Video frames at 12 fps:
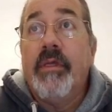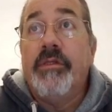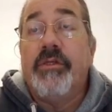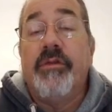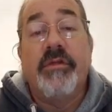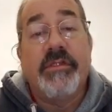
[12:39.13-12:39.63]

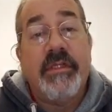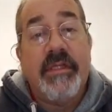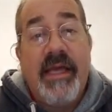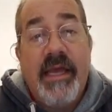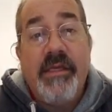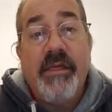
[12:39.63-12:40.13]
So there's a
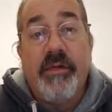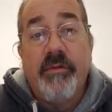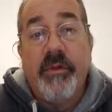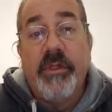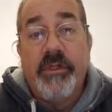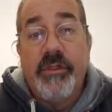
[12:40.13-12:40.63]
lot you can
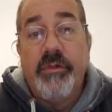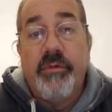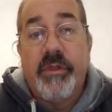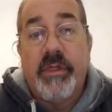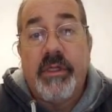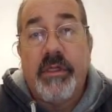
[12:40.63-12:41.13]
really do
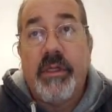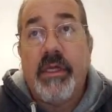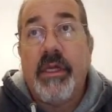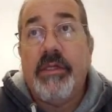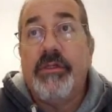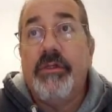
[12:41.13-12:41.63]
with it
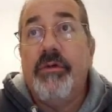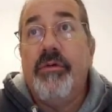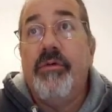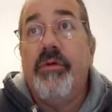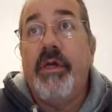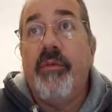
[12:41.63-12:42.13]

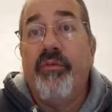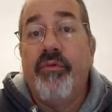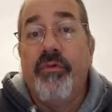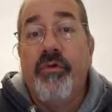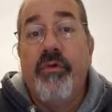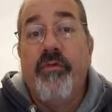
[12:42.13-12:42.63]
to
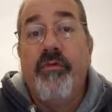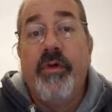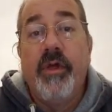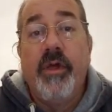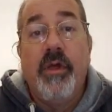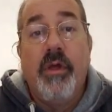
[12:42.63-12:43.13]
improve
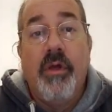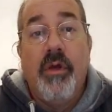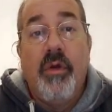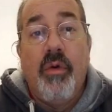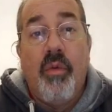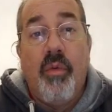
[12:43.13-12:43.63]

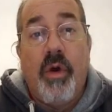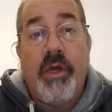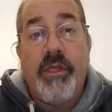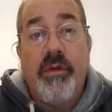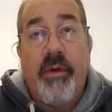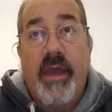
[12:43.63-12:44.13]

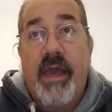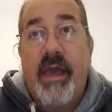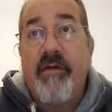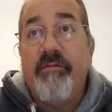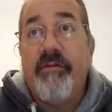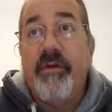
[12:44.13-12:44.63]
what you
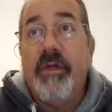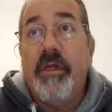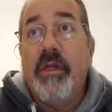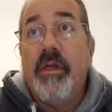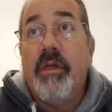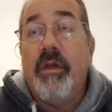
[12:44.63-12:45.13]
have,
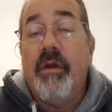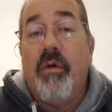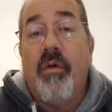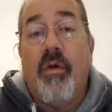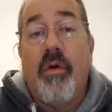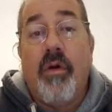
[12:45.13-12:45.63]

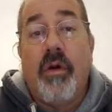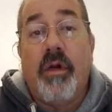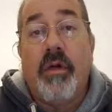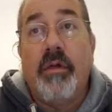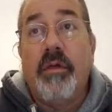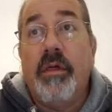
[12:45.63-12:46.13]

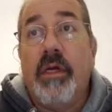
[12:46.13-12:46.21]
or